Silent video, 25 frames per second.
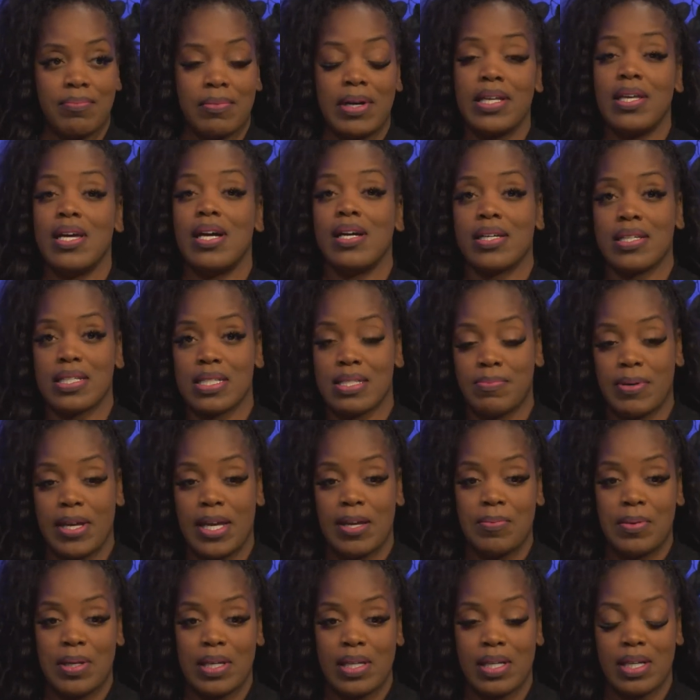my youngest
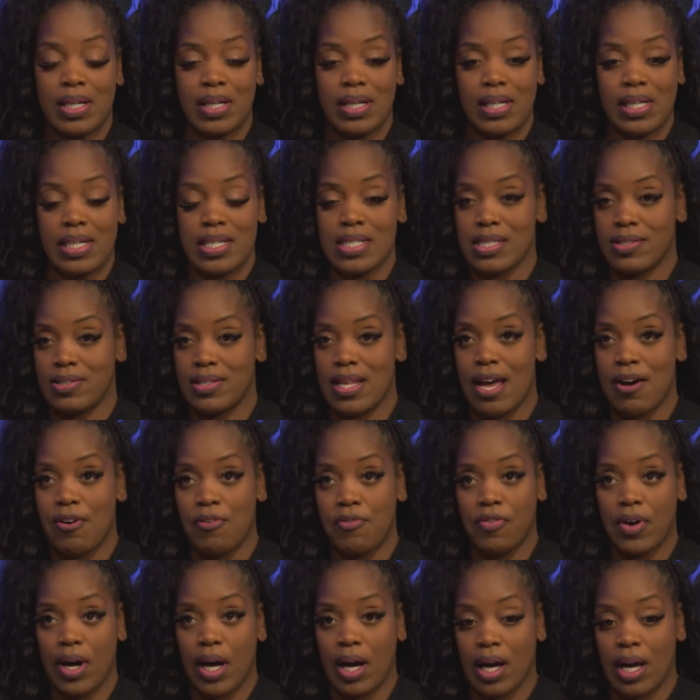baby. Uh, he's now
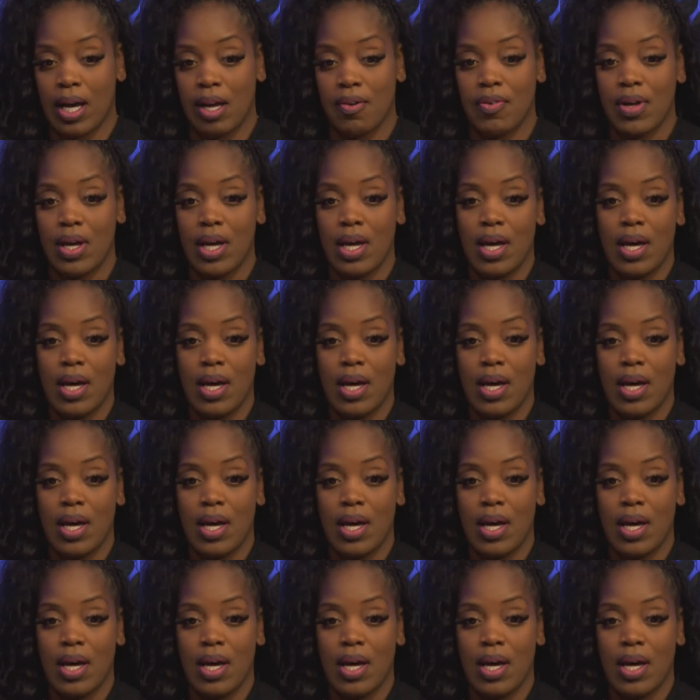five.